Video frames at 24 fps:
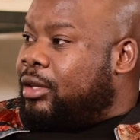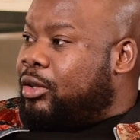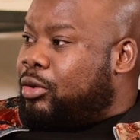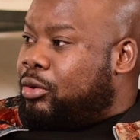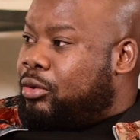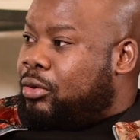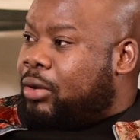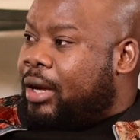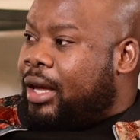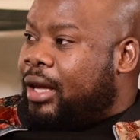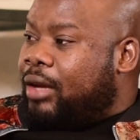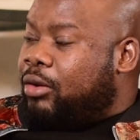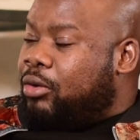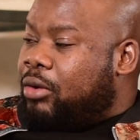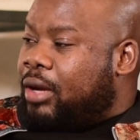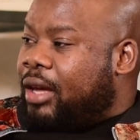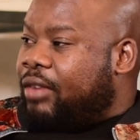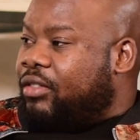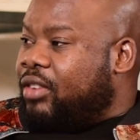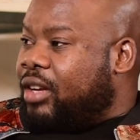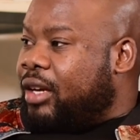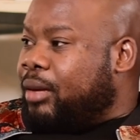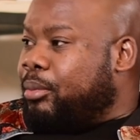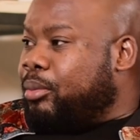you ha you
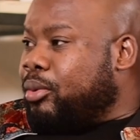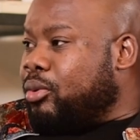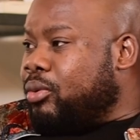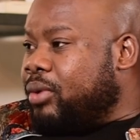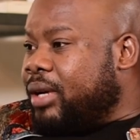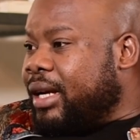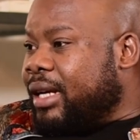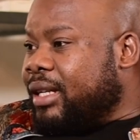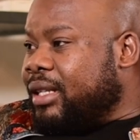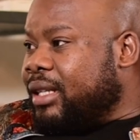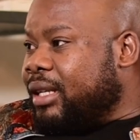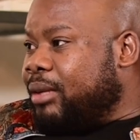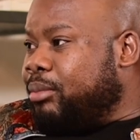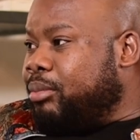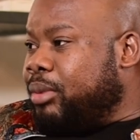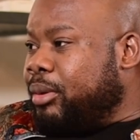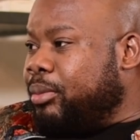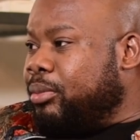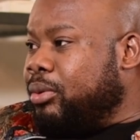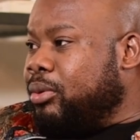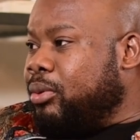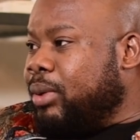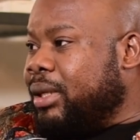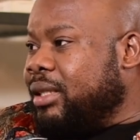having a product and
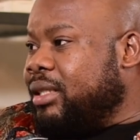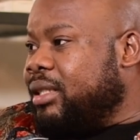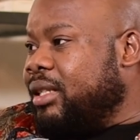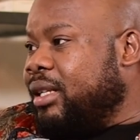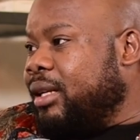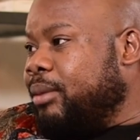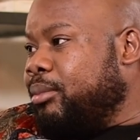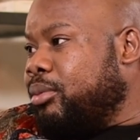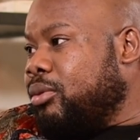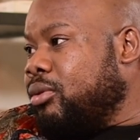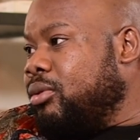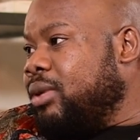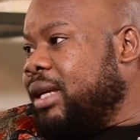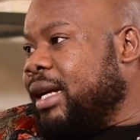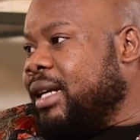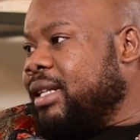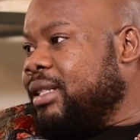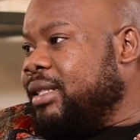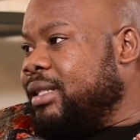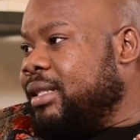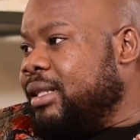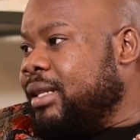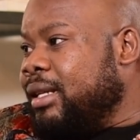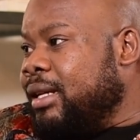people wanting a
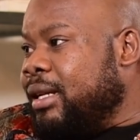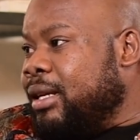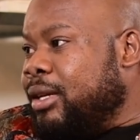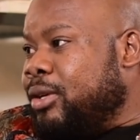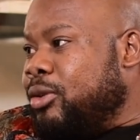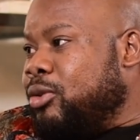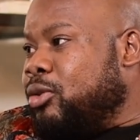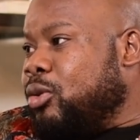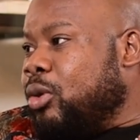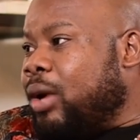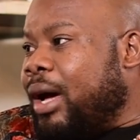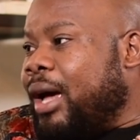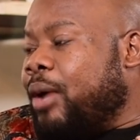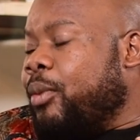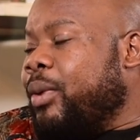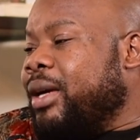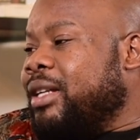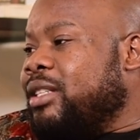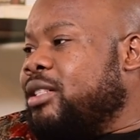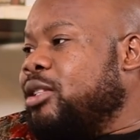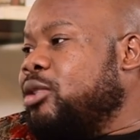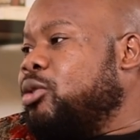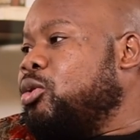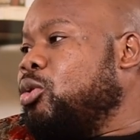product so mm. i hmm.
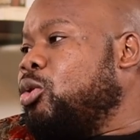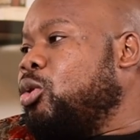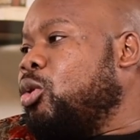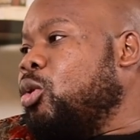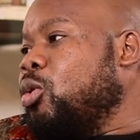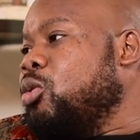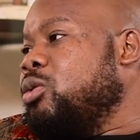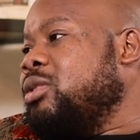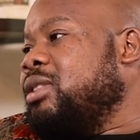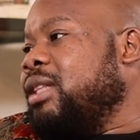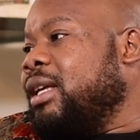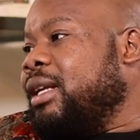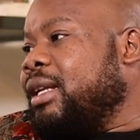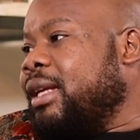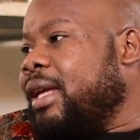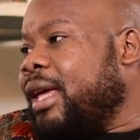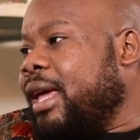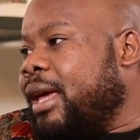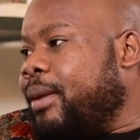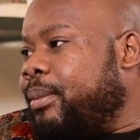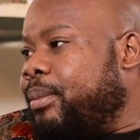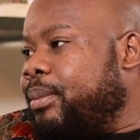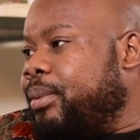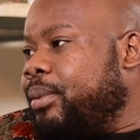wanted to close that
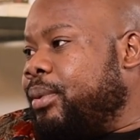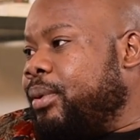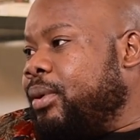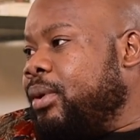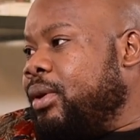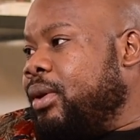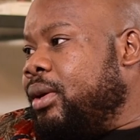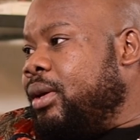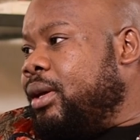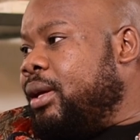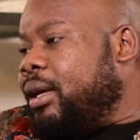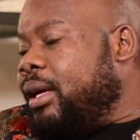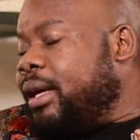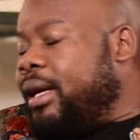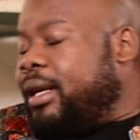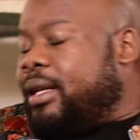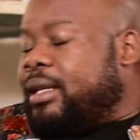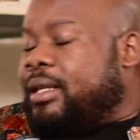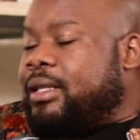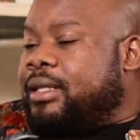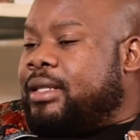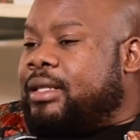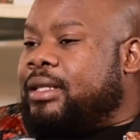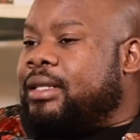gap mm.
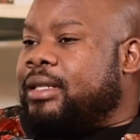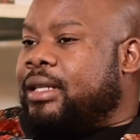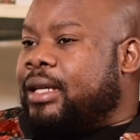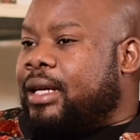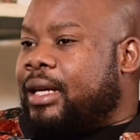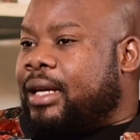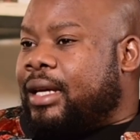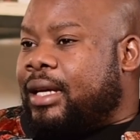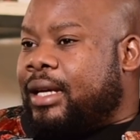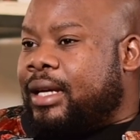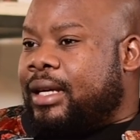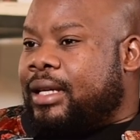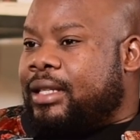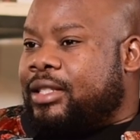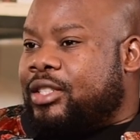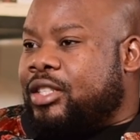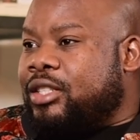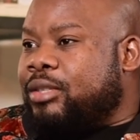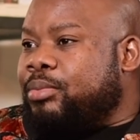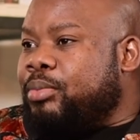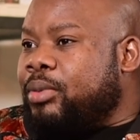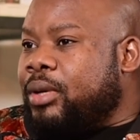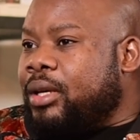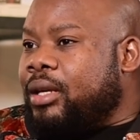and uh,
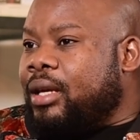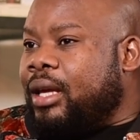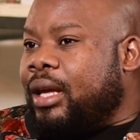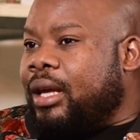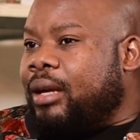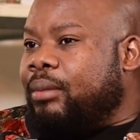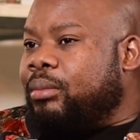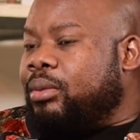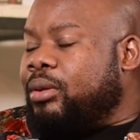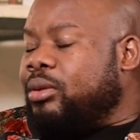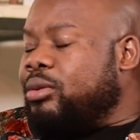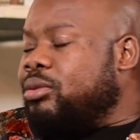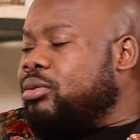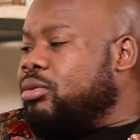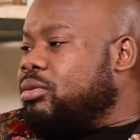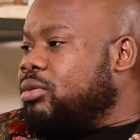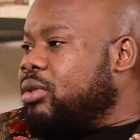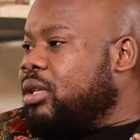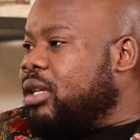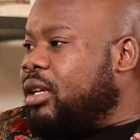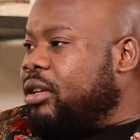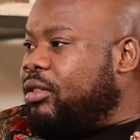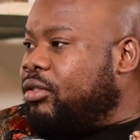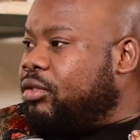just be able to
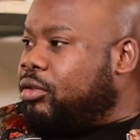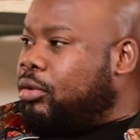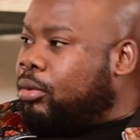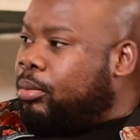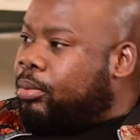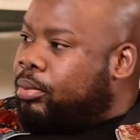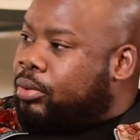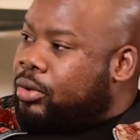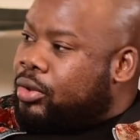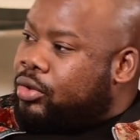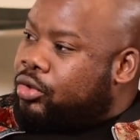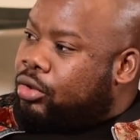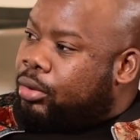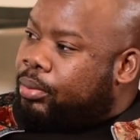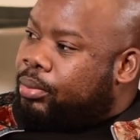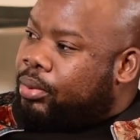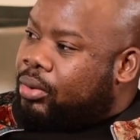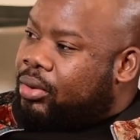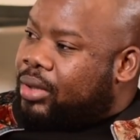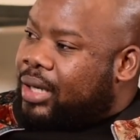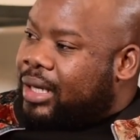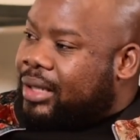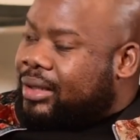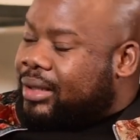give your put your
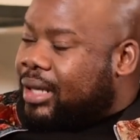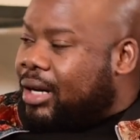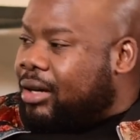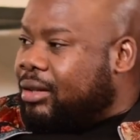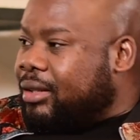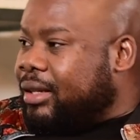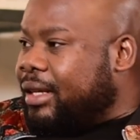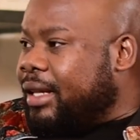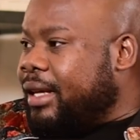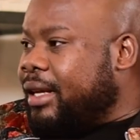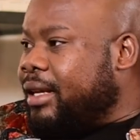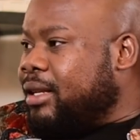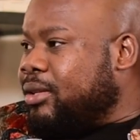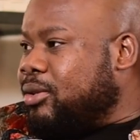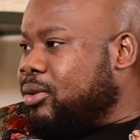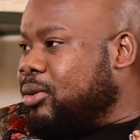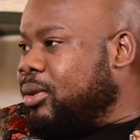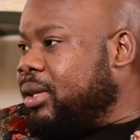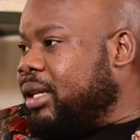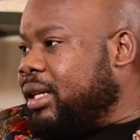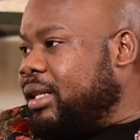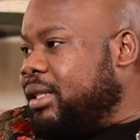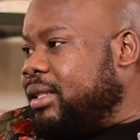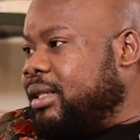product out there
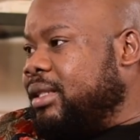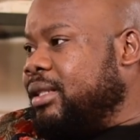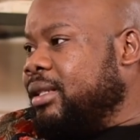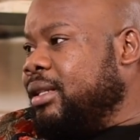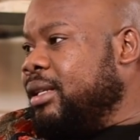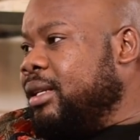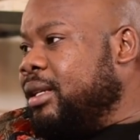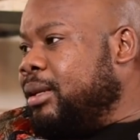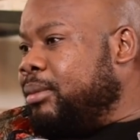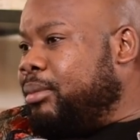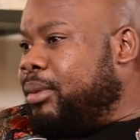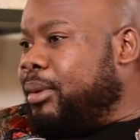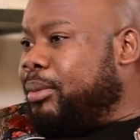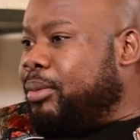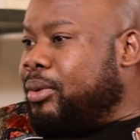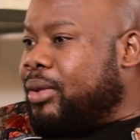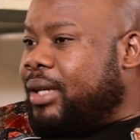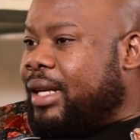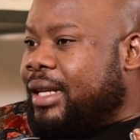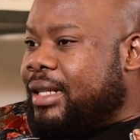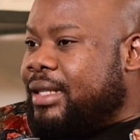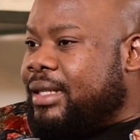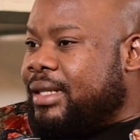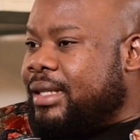so that
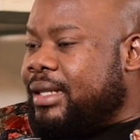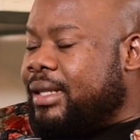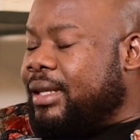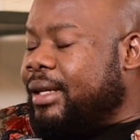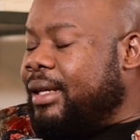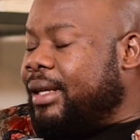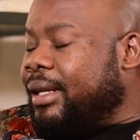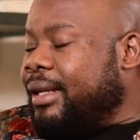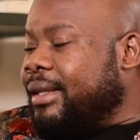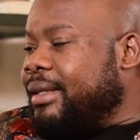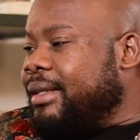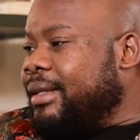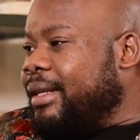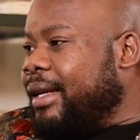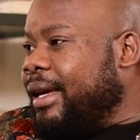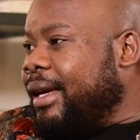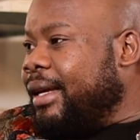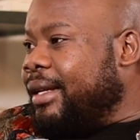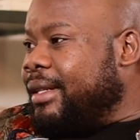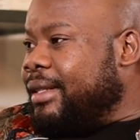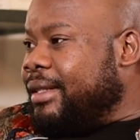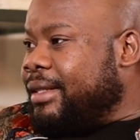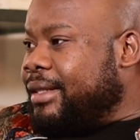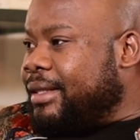people can see it
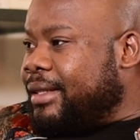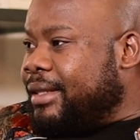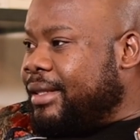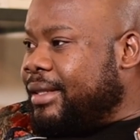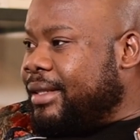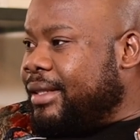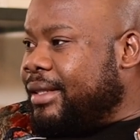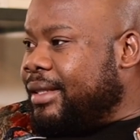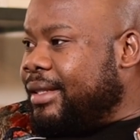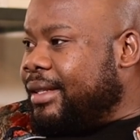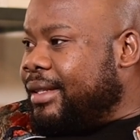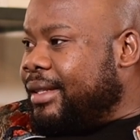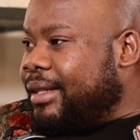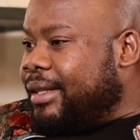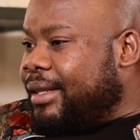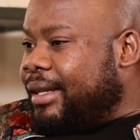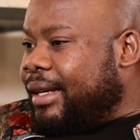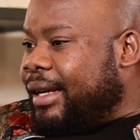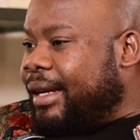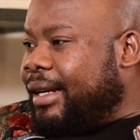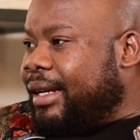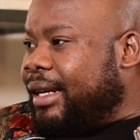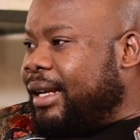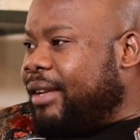and
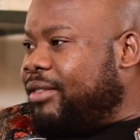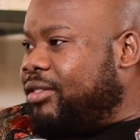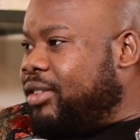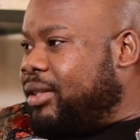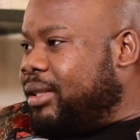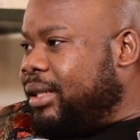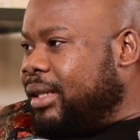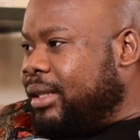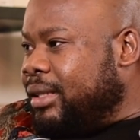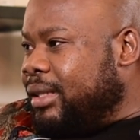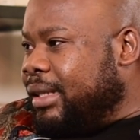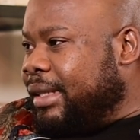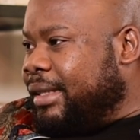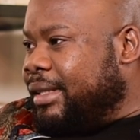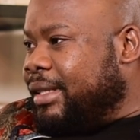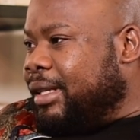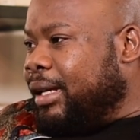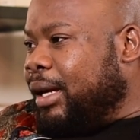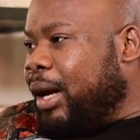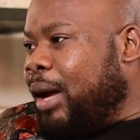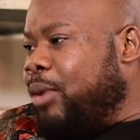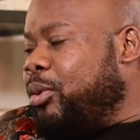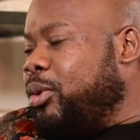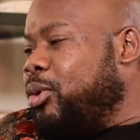and love it. Is, is
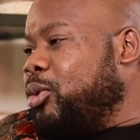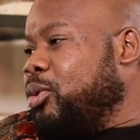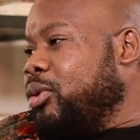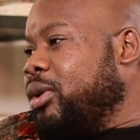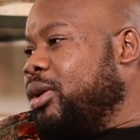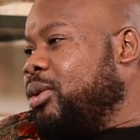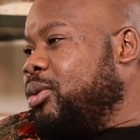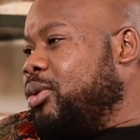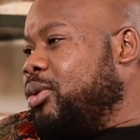it are we doing